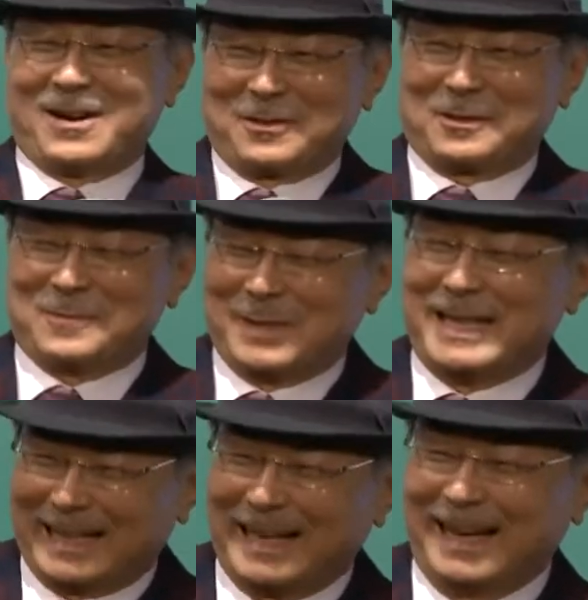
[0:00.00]
I'm glad
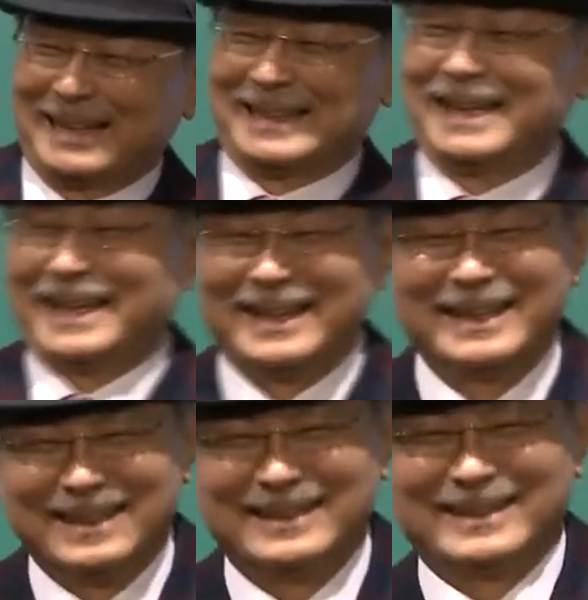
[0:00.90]
that my first business
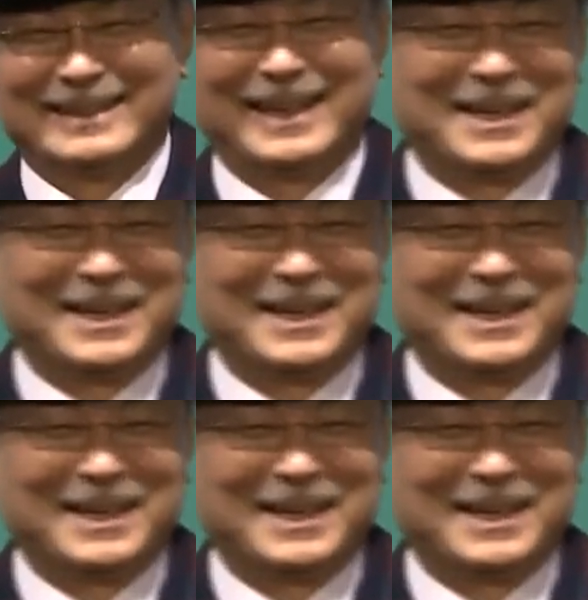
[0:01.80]
didn't go